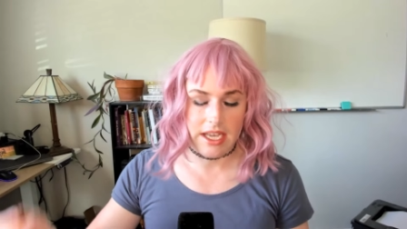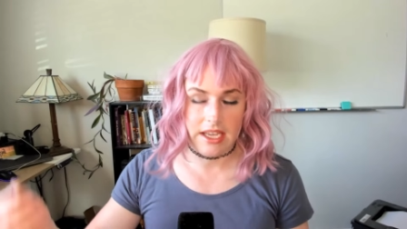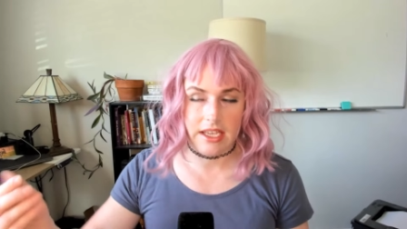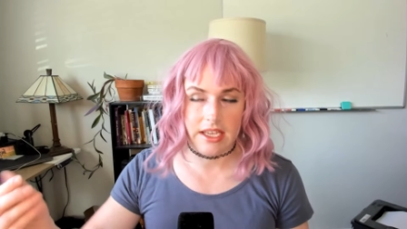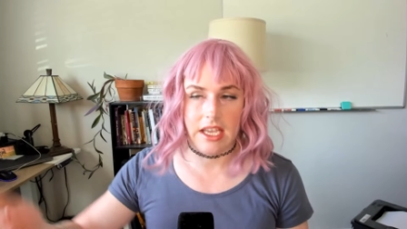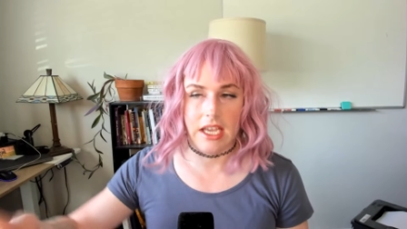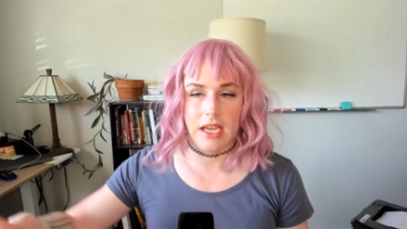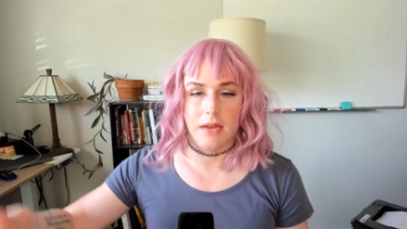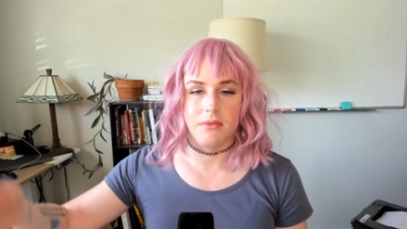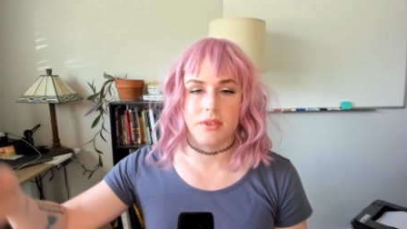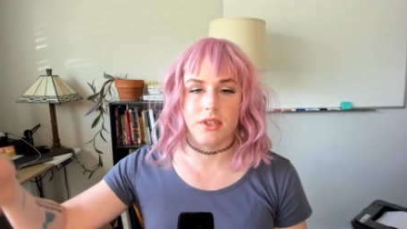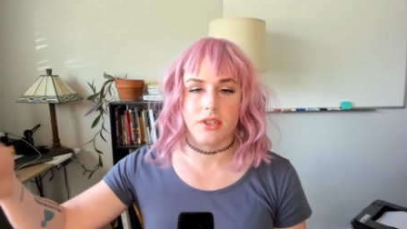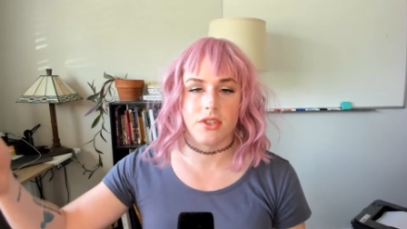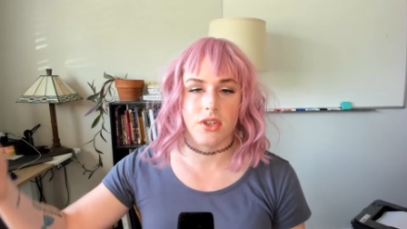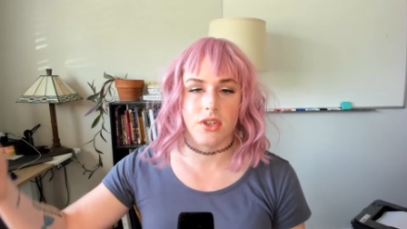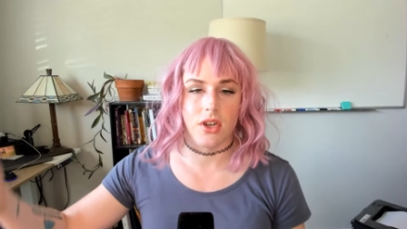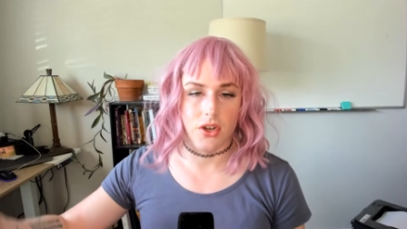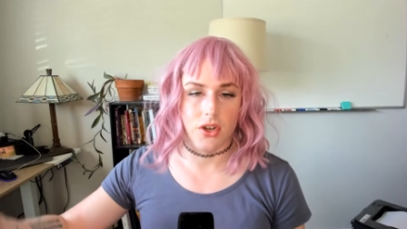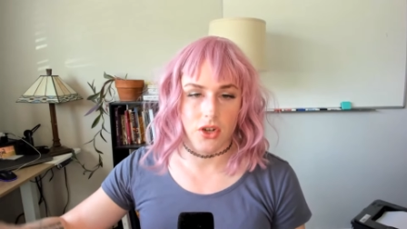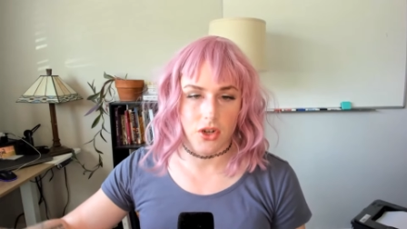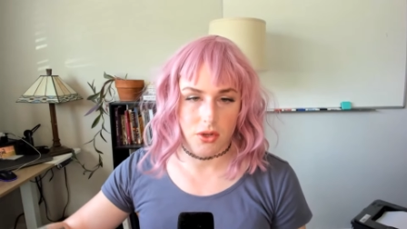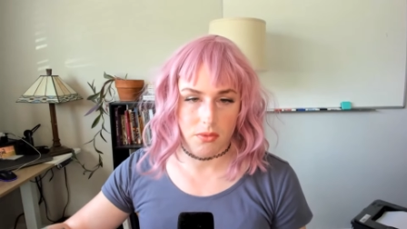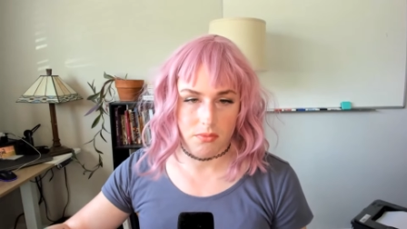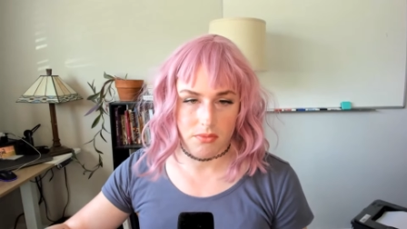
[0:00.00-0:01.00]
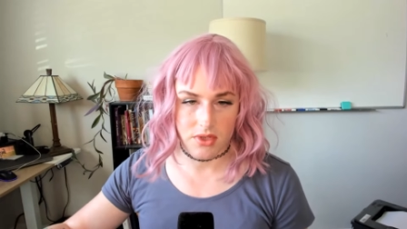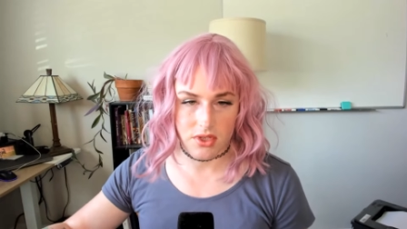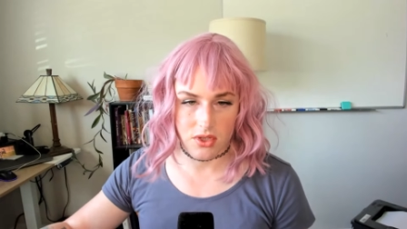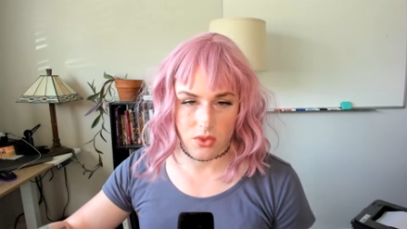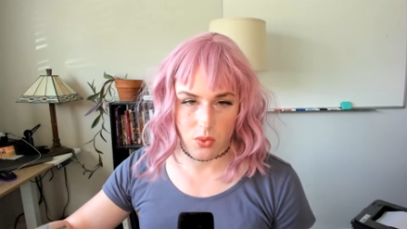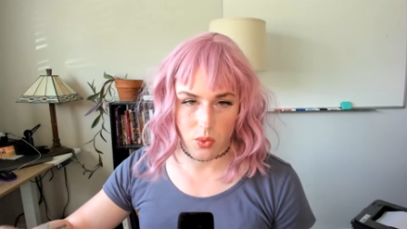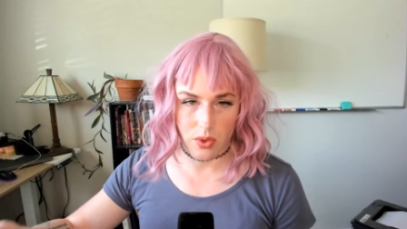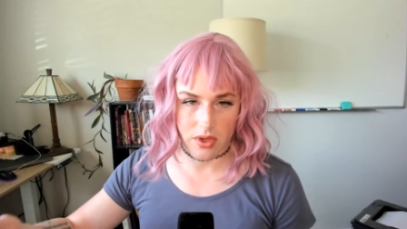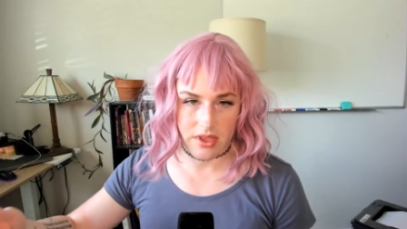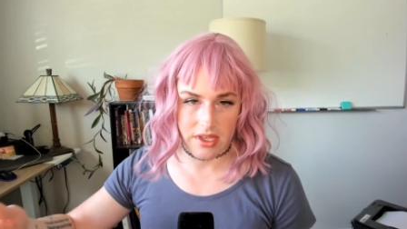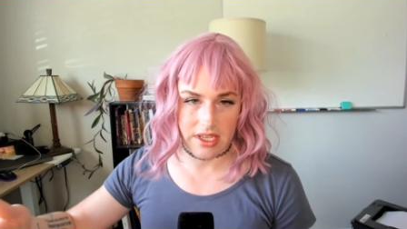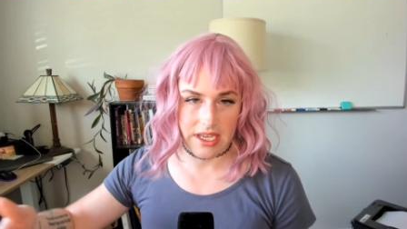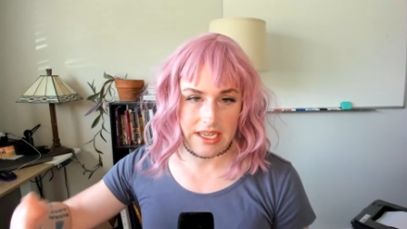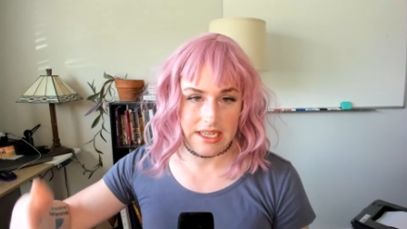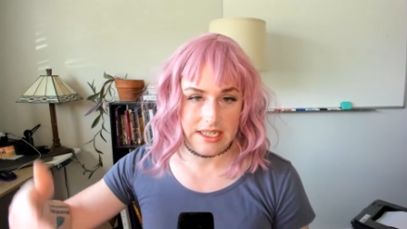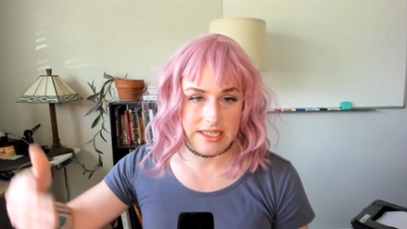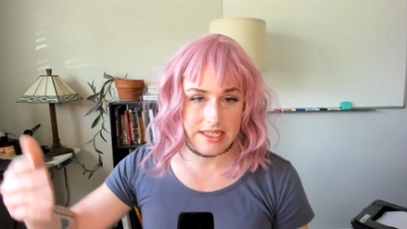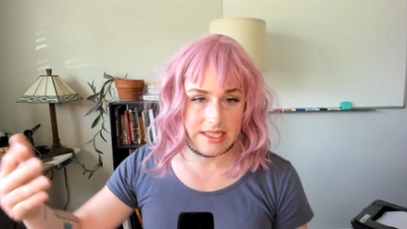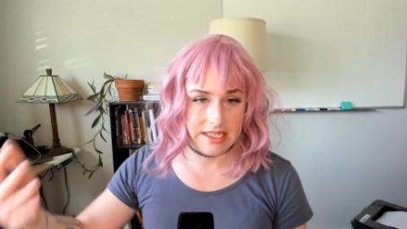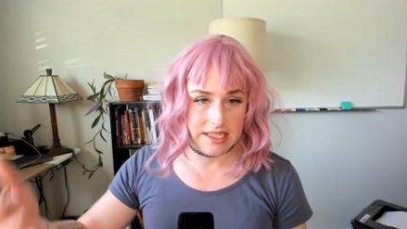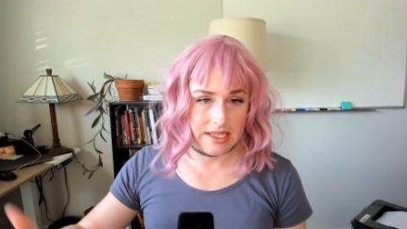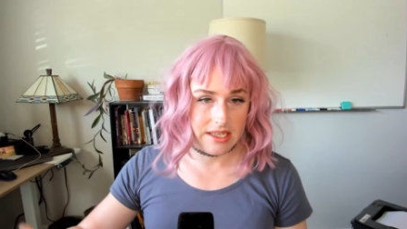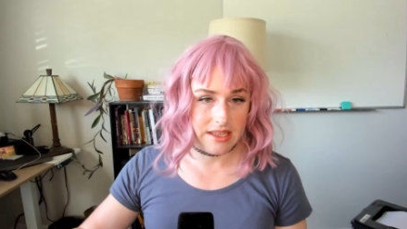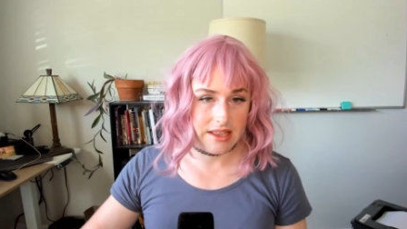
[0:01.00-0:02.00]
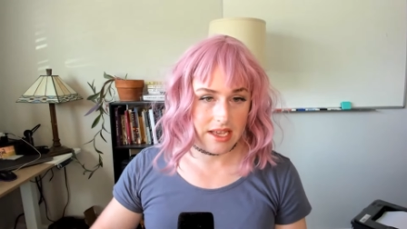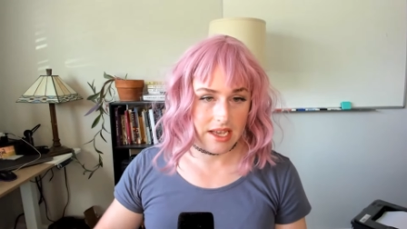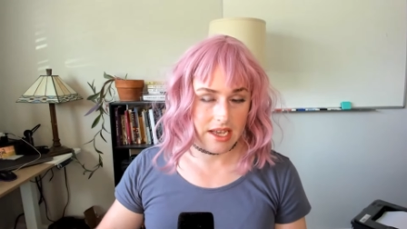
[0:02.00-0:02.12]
I came to terms with the idea